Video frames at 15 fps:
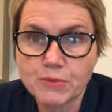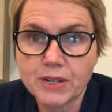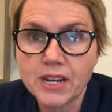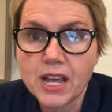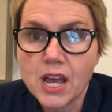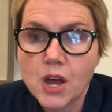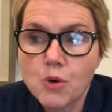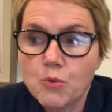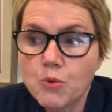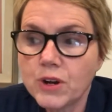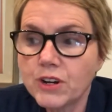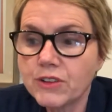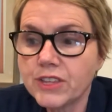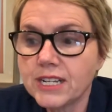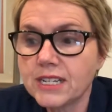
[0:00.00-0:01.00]
But what
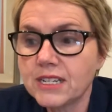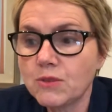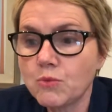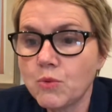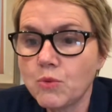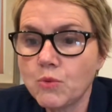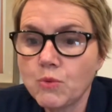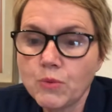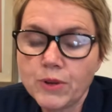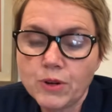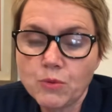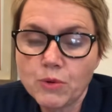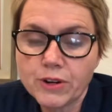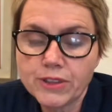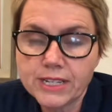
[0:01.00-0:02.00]
are
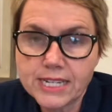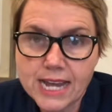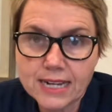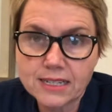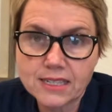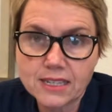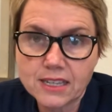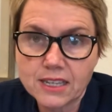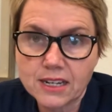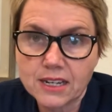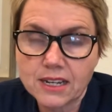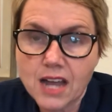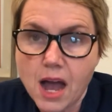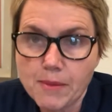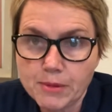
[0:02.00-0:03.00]
the texts that the
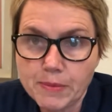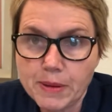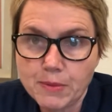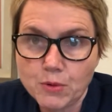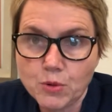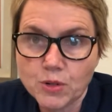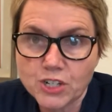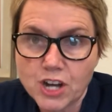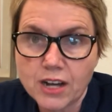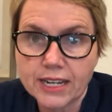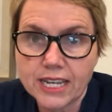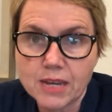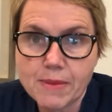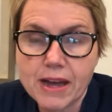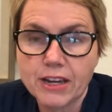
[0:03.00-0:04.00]
common people were
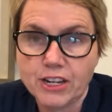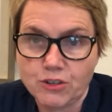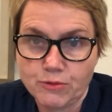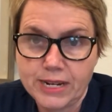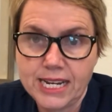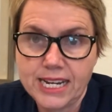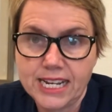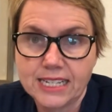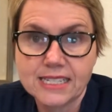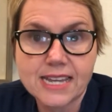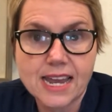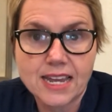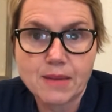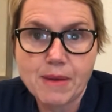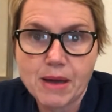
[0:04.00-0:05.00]
talking about and reading,
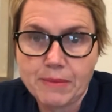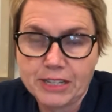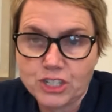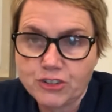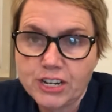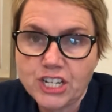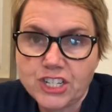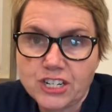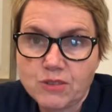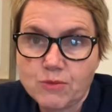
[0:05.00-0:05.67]
saying about menstruation?